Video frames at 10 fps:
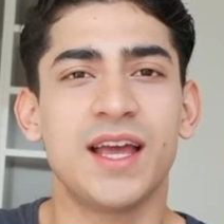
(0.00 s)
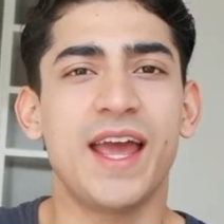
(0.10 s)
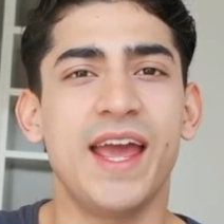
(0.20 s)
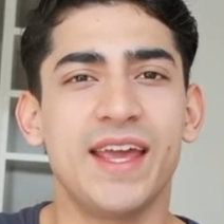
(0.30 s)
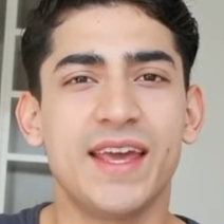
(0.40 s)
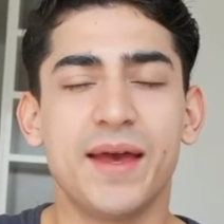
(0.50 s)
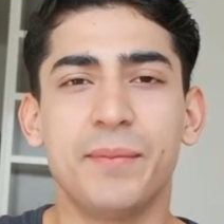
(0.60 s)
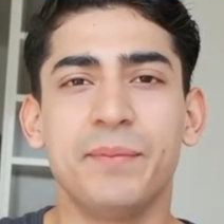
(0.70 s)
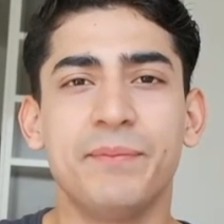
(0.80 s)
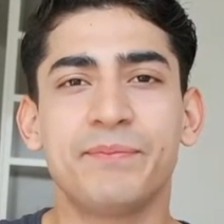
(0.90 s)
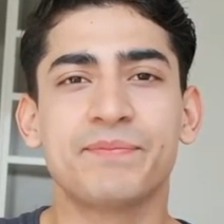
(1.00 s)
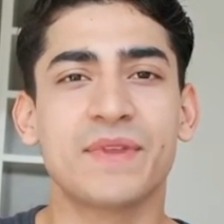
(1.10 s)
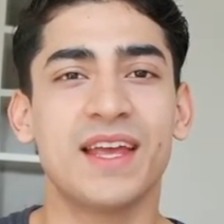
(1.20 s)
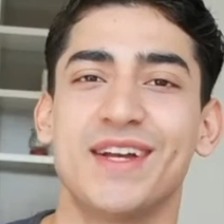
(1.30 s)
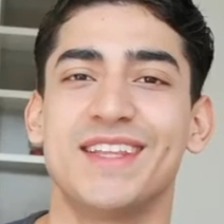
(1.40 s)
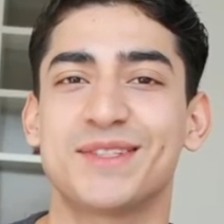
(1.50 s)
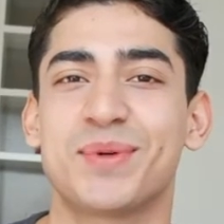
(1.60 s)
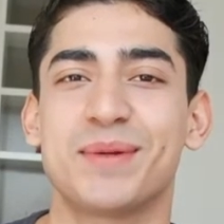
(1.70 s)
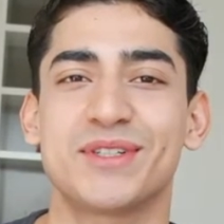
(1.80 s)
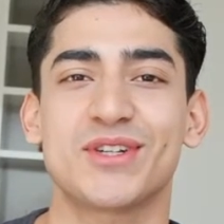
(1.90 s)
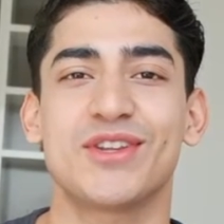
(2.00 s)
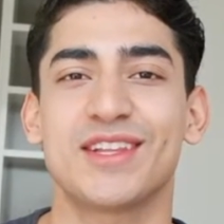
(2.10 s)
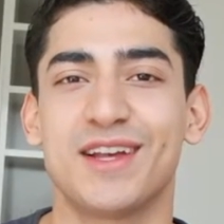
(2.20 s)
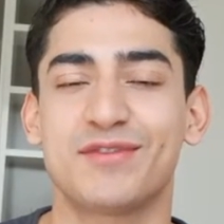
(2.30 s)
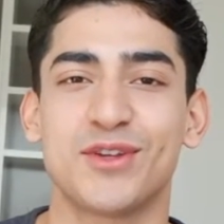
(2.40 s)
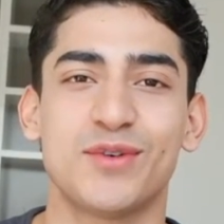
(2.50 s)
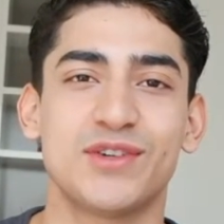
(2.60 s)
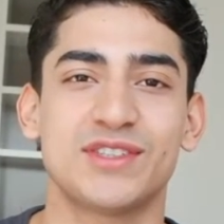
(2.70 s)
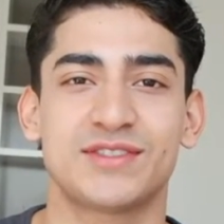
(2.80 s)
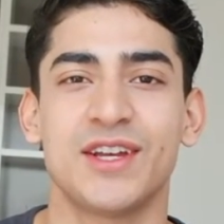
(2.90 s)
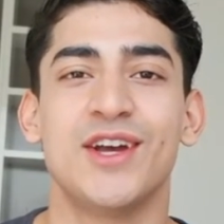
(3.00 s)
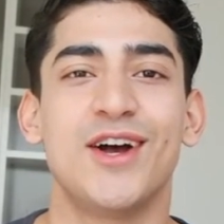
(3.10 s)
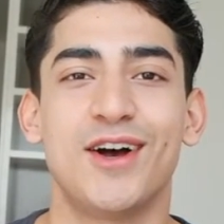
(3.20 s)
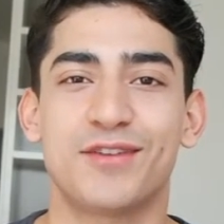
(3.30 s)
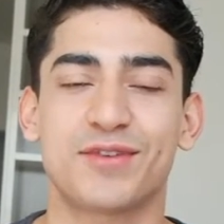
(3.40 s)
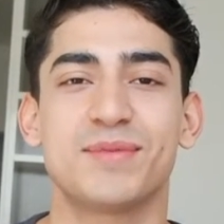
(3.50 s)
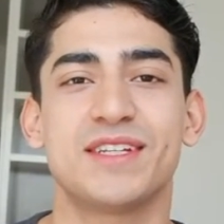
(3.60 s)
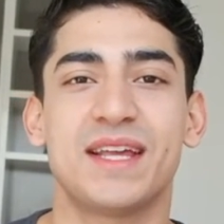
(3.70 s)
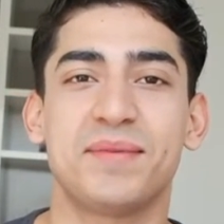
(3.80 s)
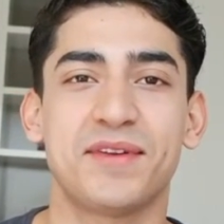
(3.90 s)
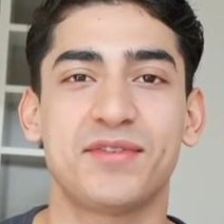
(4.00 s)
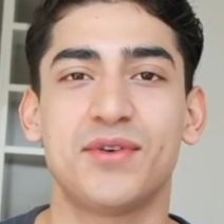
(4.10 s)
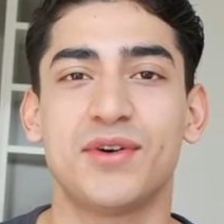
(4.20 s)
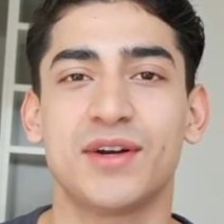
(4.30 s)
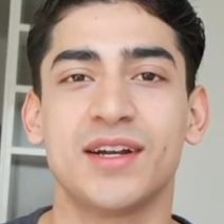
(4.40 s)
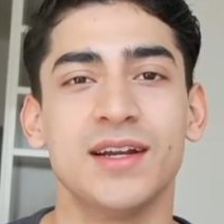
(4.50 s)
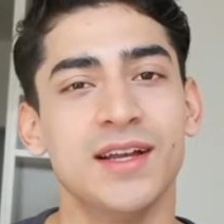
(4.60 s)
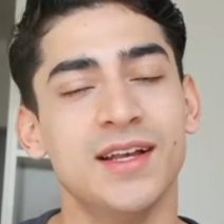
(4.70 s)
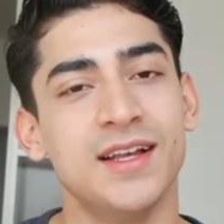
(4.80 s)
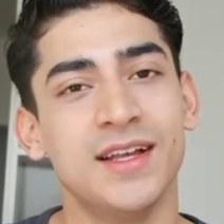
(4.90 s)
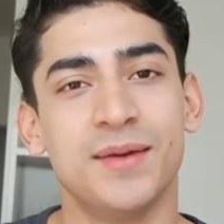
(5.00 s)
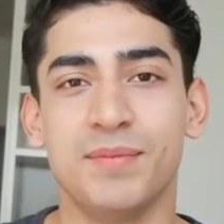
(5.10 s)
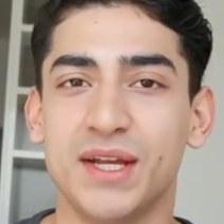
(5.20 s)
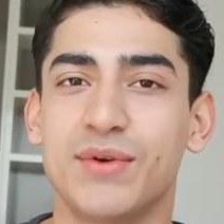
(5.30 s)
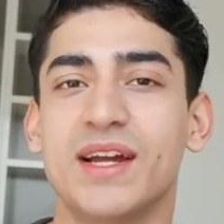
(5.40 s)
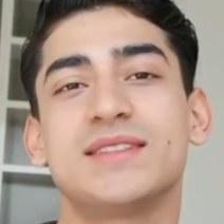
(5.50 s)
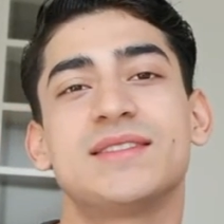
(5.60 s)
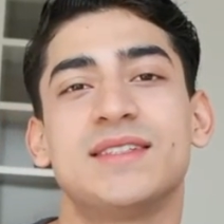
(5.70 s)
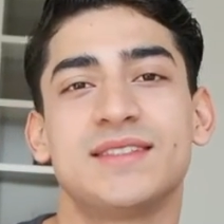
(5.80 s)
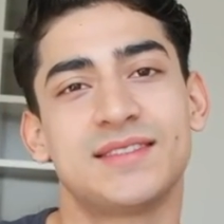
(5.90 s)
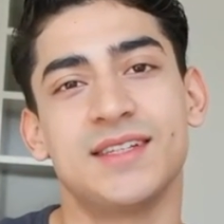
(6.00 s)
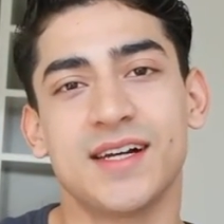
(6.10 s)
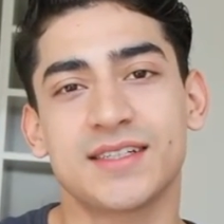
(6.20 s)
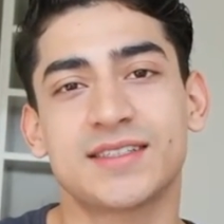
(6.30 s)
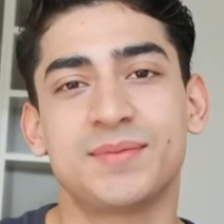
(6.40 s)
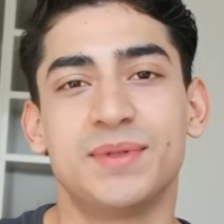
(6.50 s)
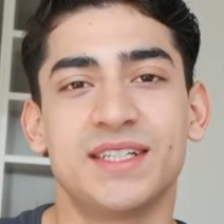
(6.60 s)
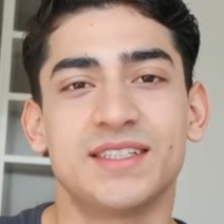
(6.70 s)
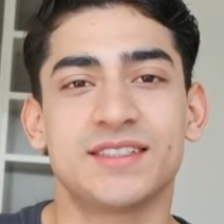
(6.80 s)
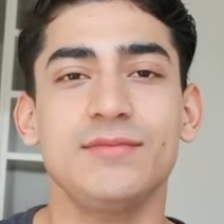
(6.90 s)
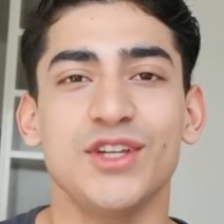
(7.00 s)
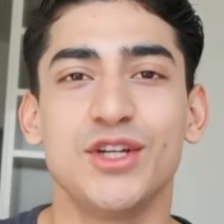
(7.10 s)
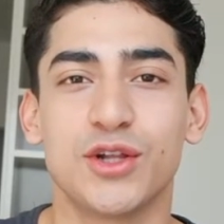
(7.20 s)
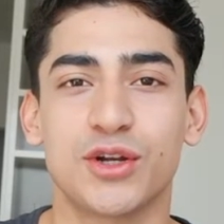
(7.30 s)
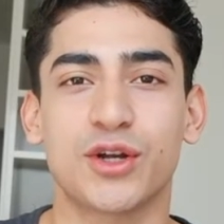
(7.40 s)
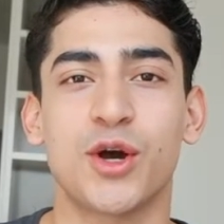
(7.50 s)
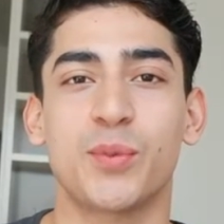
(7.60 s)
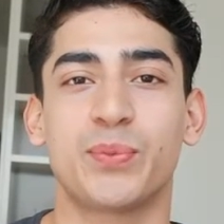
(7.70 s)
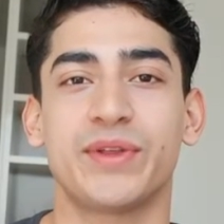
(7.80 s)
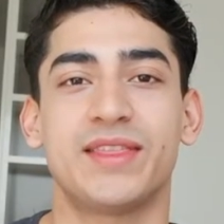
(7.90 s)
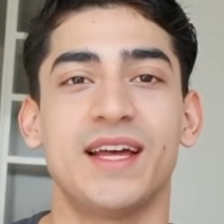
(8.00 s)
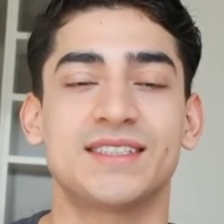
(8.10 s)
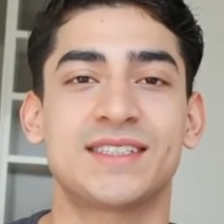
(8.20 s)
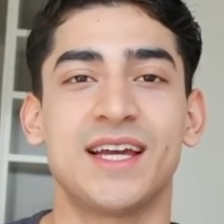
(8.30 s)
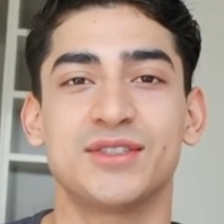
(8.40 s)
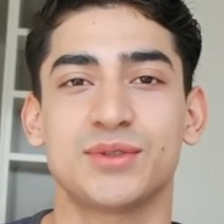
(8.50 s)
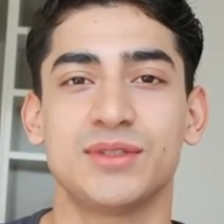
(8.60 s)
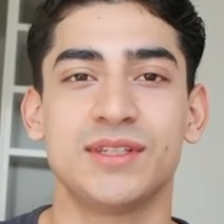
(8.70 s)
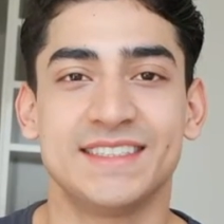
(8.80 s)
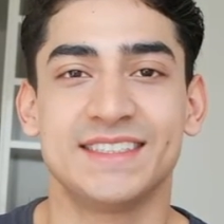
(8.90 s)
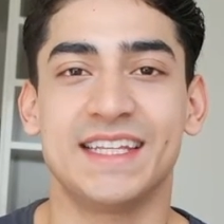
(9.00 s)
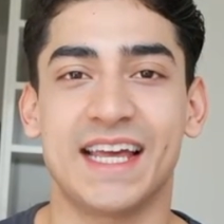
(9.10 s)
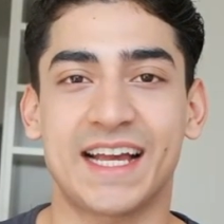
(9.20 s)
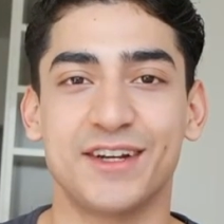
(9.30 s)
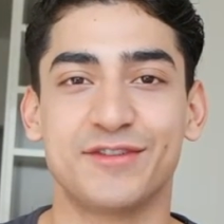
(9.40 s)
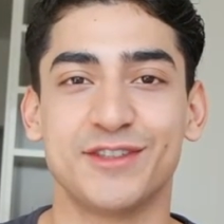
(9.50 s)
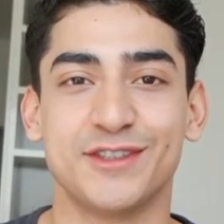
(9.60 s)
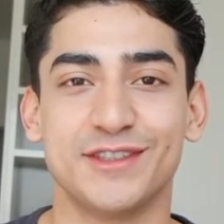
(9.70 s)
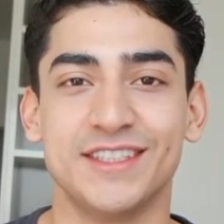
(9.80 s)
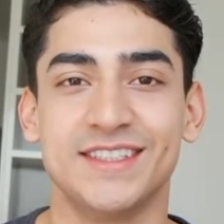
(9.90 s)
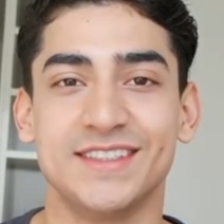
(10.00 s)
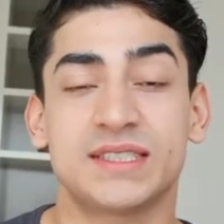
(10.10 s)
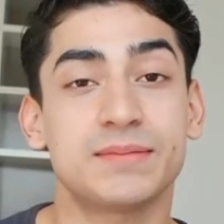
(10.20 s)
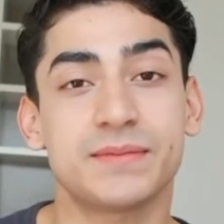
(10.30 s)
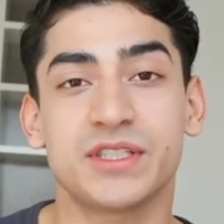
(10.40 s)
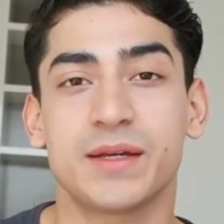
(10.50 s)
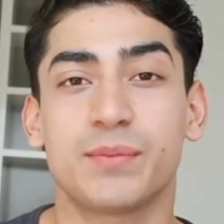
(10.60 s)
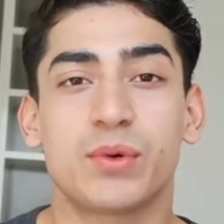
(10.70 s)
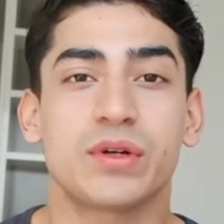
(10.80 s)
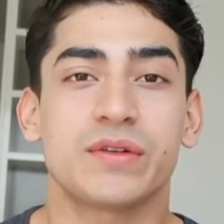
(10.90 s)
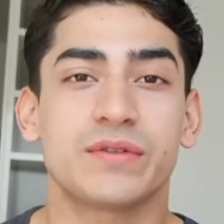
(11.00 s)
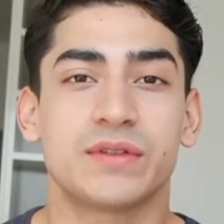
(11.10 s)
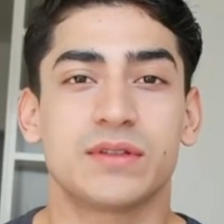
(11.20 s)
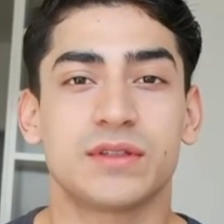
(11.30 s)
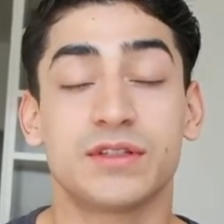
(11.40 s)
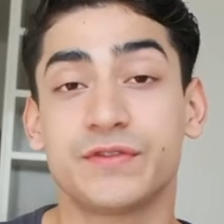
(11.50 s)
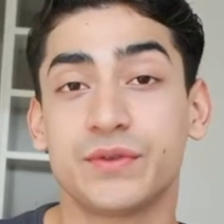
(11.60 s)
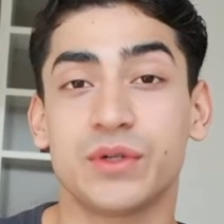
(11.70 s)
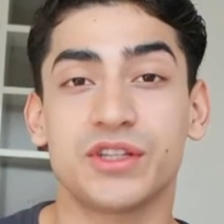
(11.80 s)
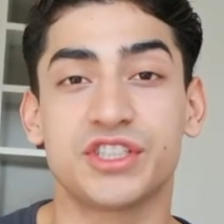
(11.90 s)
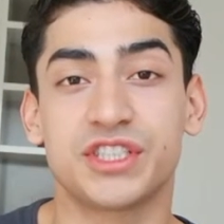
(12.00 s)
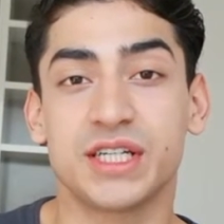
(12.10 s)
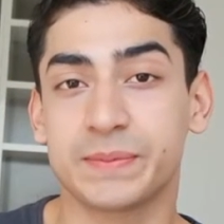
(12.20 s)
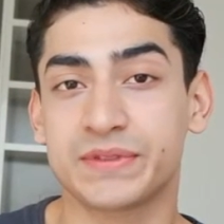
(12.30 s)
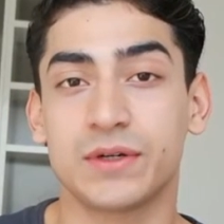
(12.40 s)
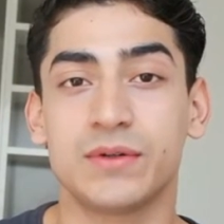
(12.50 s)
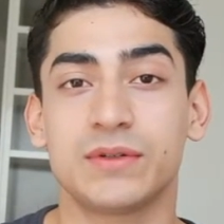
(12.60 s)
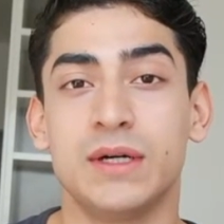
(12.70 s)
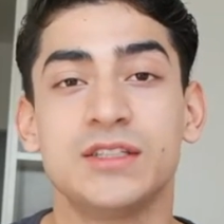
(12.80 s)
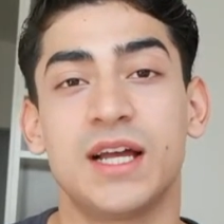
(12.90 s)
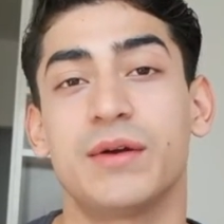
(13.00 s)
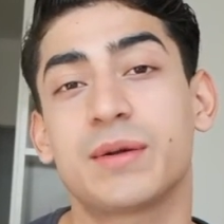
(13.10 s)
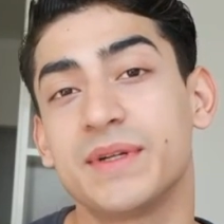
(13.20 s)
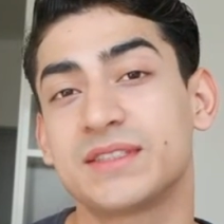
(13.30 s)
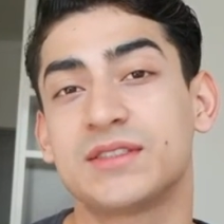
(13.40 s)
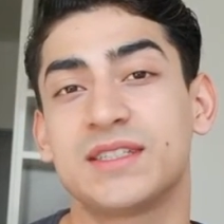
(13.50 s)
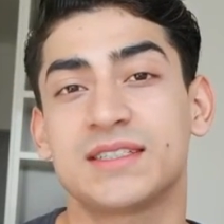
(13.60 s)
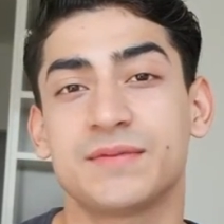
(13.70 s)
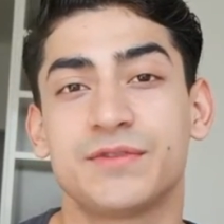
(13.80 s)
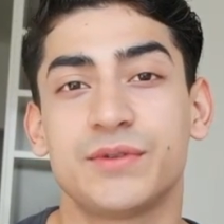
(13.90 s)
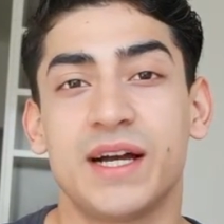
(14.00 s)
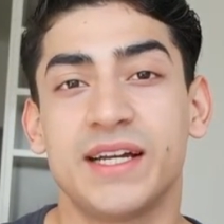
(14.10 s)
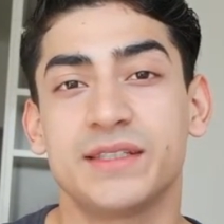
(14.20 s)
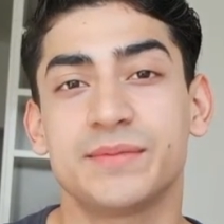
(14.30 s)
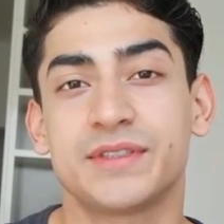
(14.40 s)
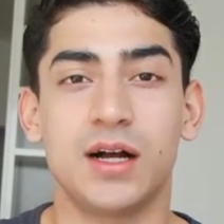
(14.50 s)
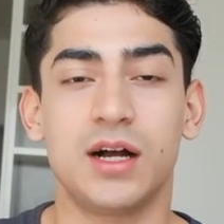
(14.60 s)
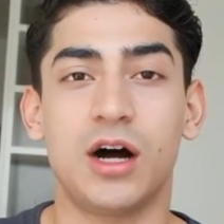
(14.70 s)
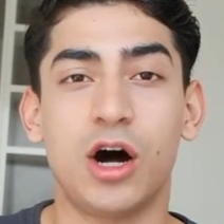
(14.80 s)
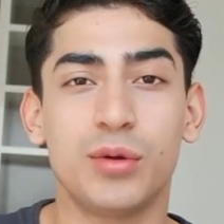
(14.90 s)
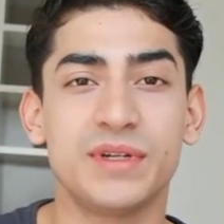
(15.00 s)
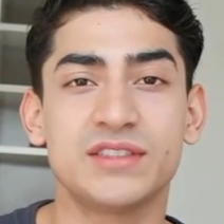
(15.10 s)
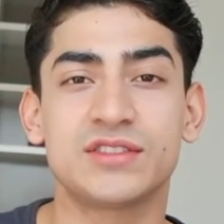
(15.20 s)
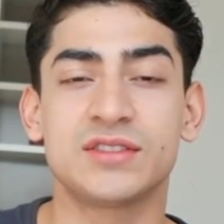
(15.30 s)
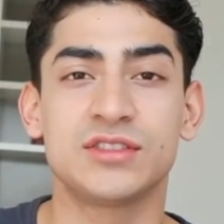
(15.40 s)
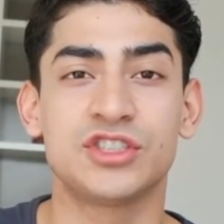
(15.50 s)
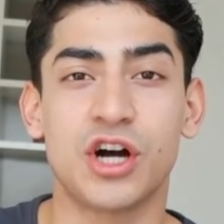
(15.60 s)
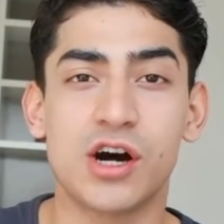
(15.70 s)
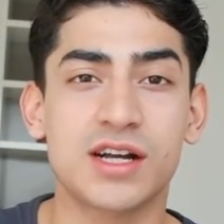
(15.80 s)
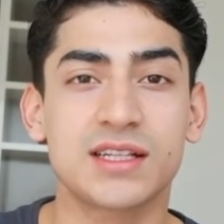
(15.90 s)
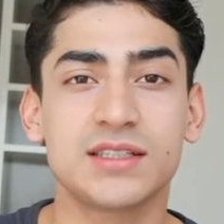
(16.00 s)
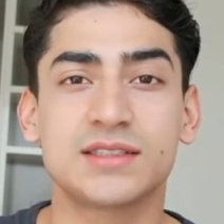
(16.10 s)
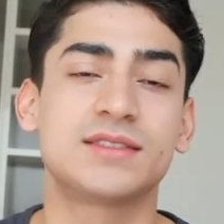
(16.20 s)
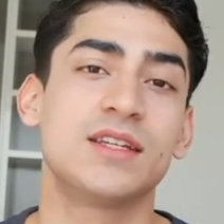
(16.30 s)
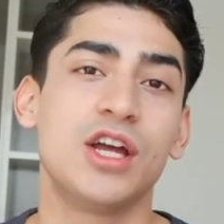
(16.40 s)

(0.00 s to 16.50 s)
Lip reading: a.m. And that's pretty much all the leftovers from the day before. Midrats sucks, but you learn to cope with that schedule and that kind of food. Sometimes you get bored of the food on the ship, so I recommend to take some food items. Almonds, chocolates,